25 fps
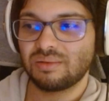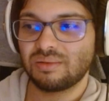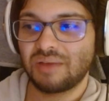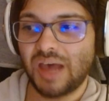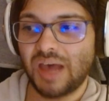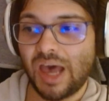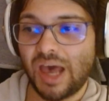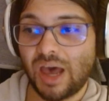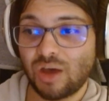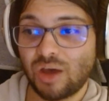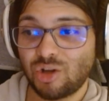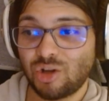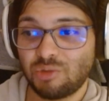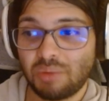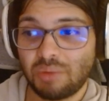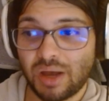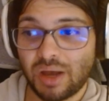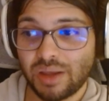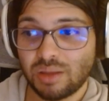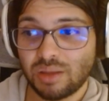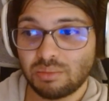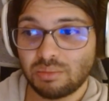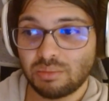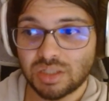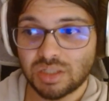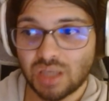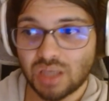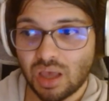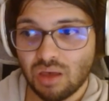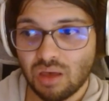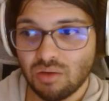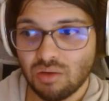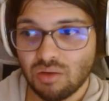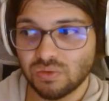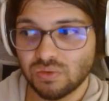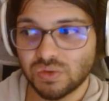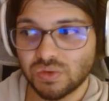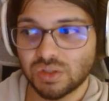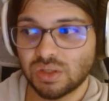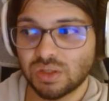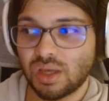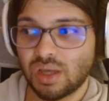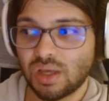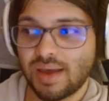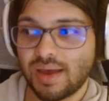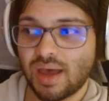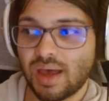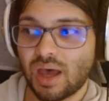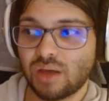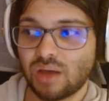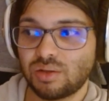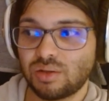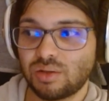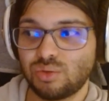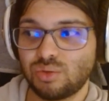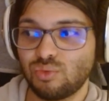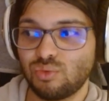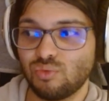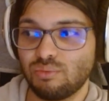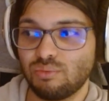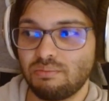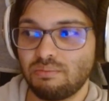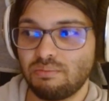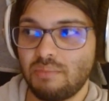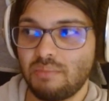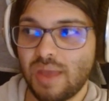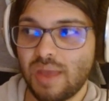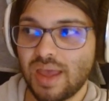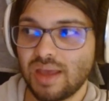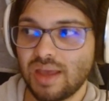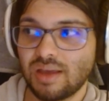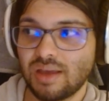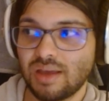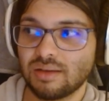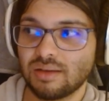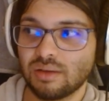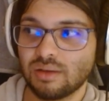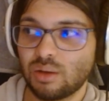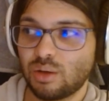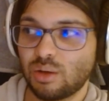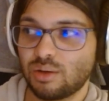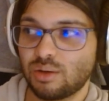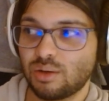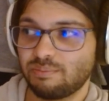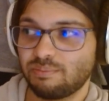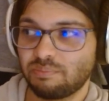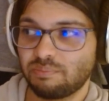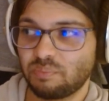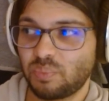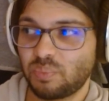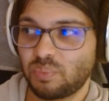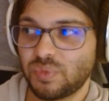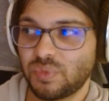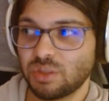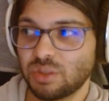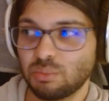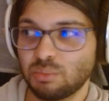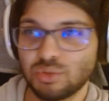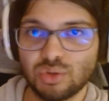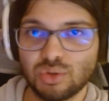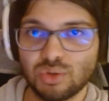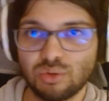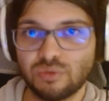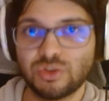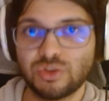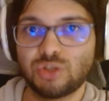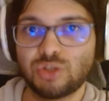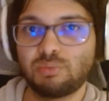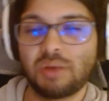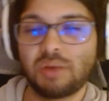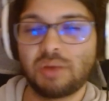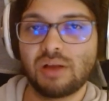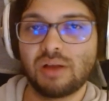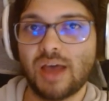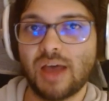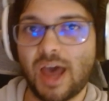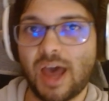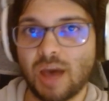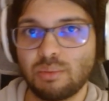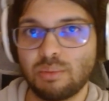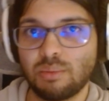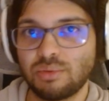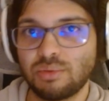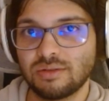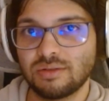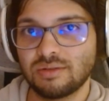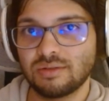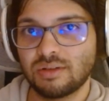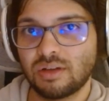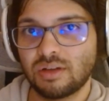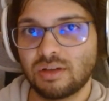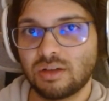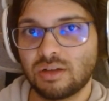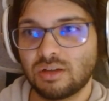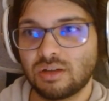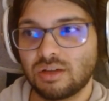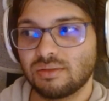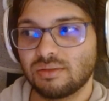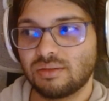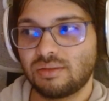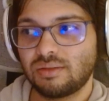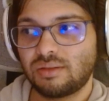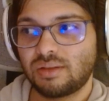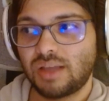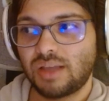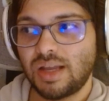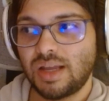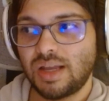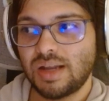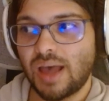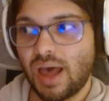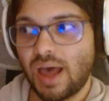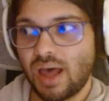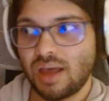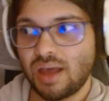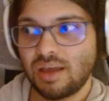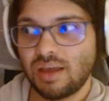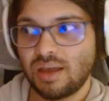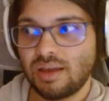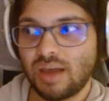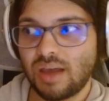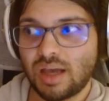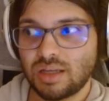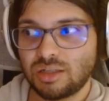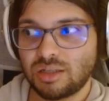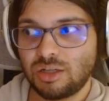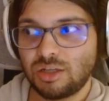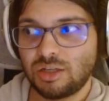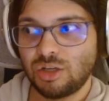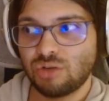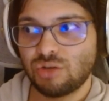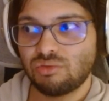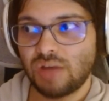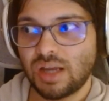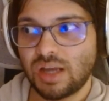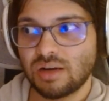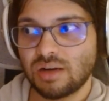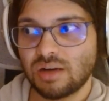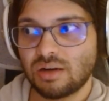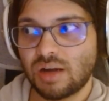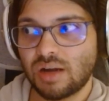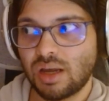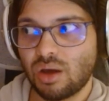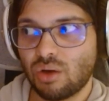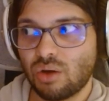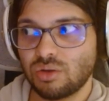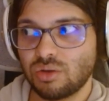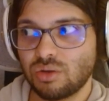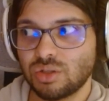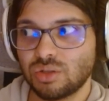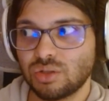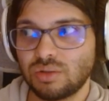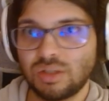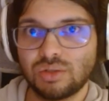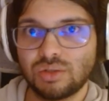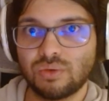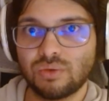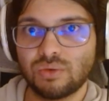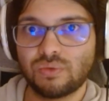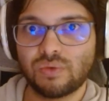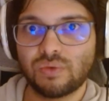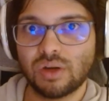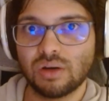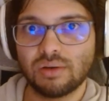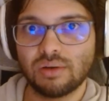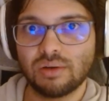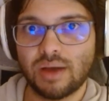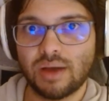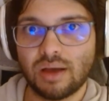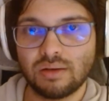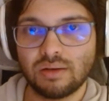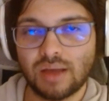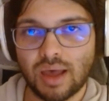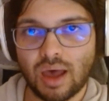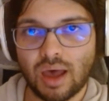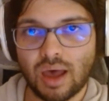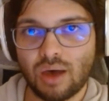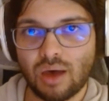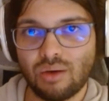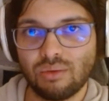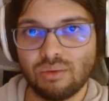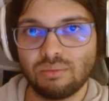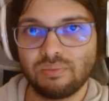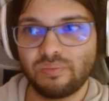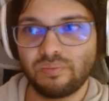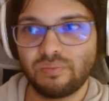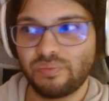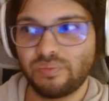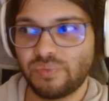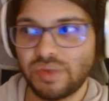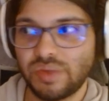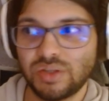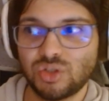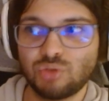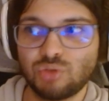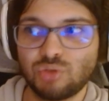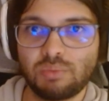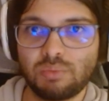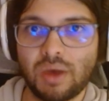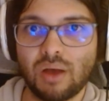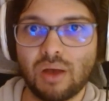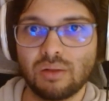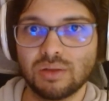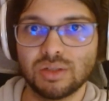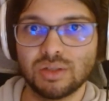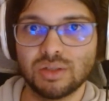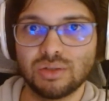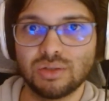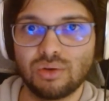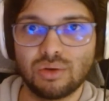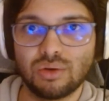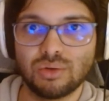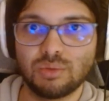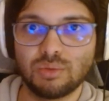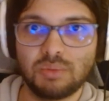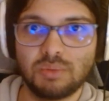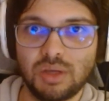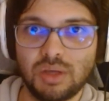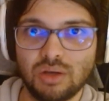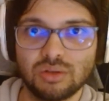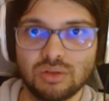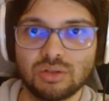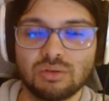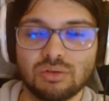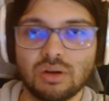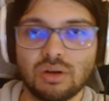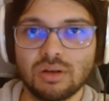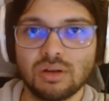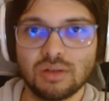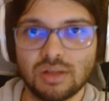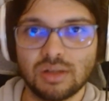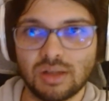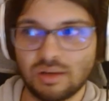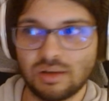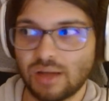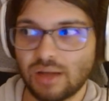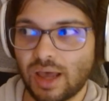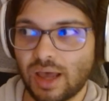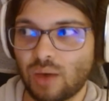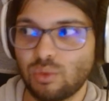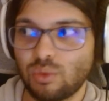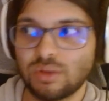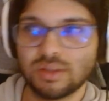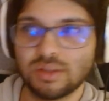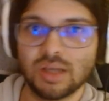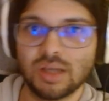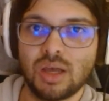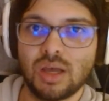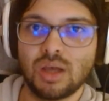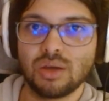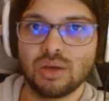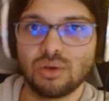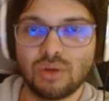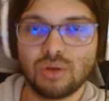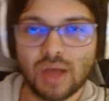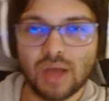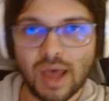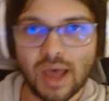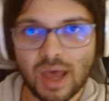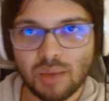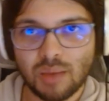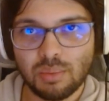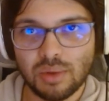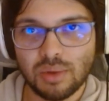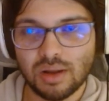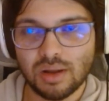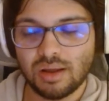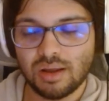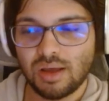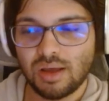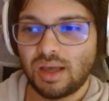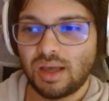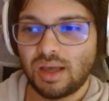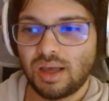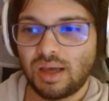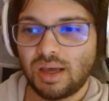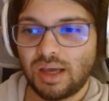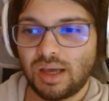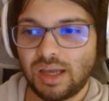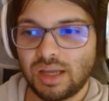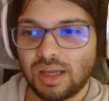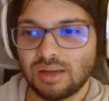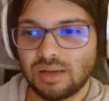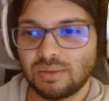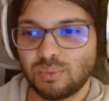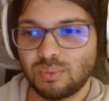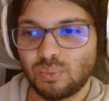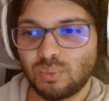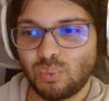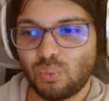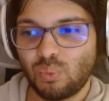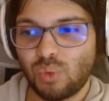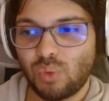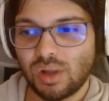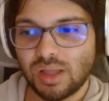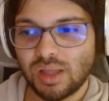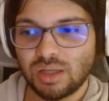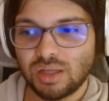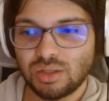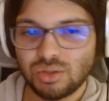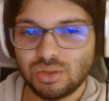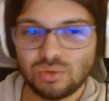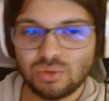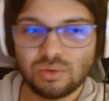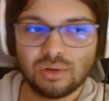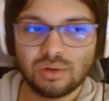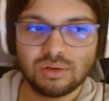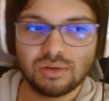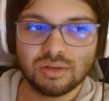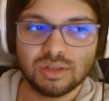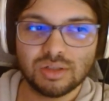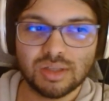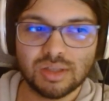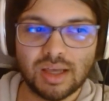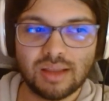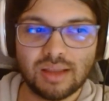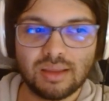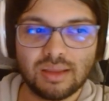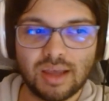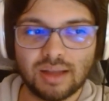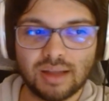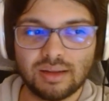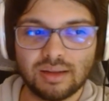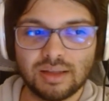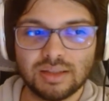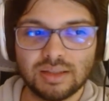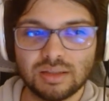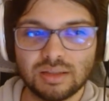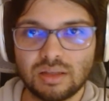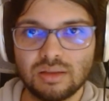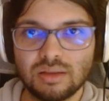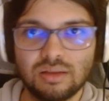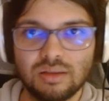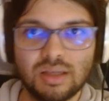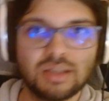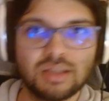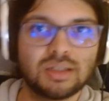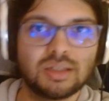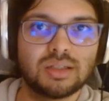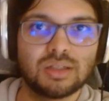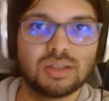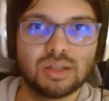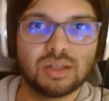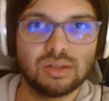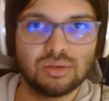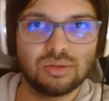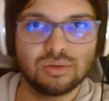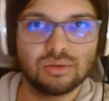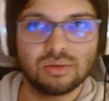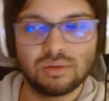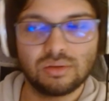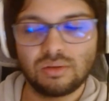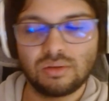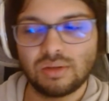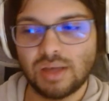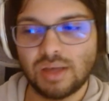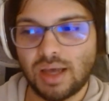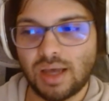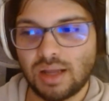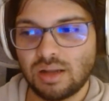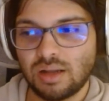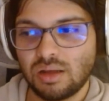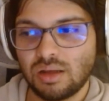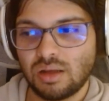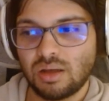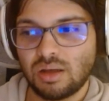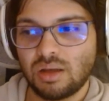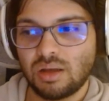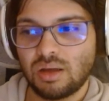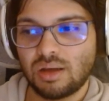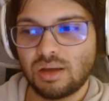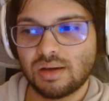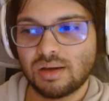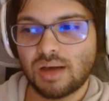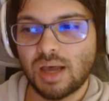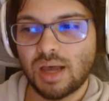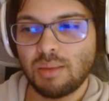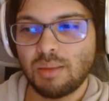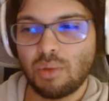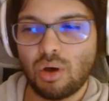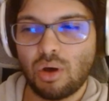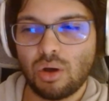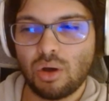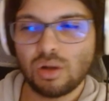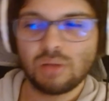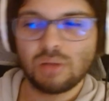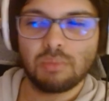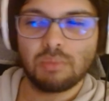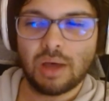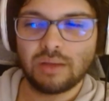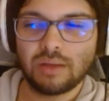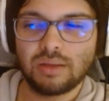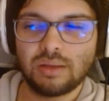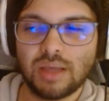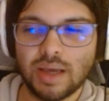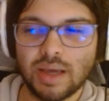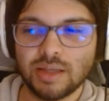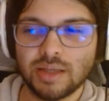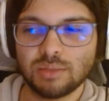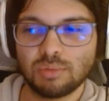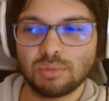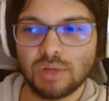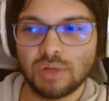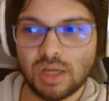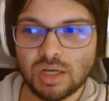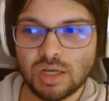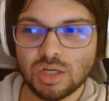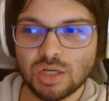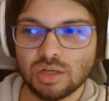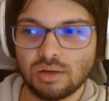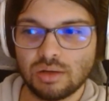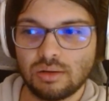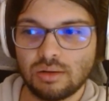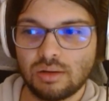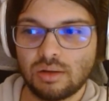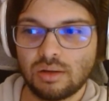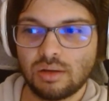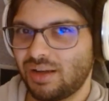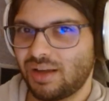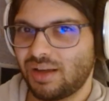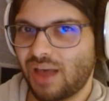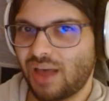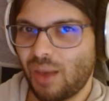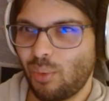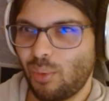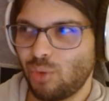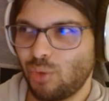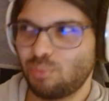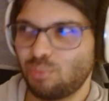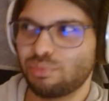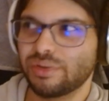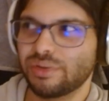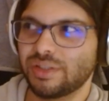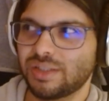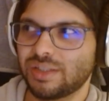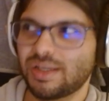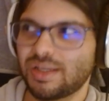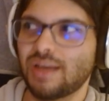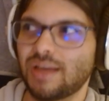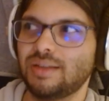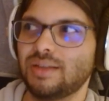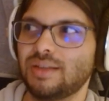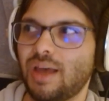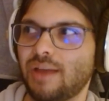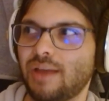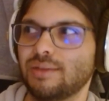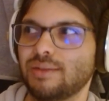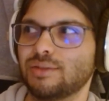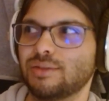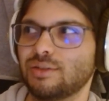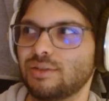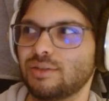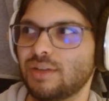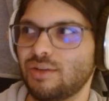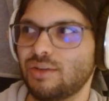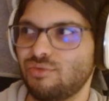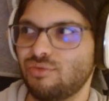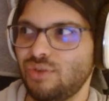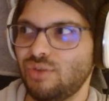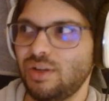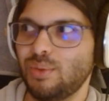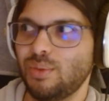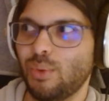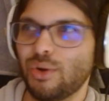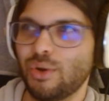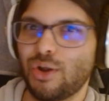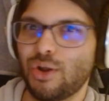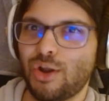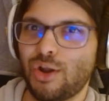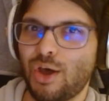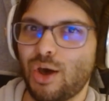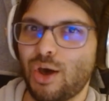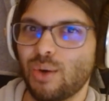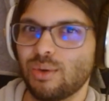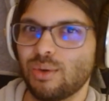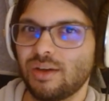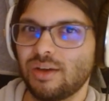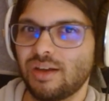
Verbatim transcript: out by themselves how to make some sort of spell happen. And I, as the creator, I also need to figure out how this spell is going to be constructed and how it's going to happen. And while I do understand that it's not necessary to do that, I'm all about the explanation. I want precise answers. I really want to know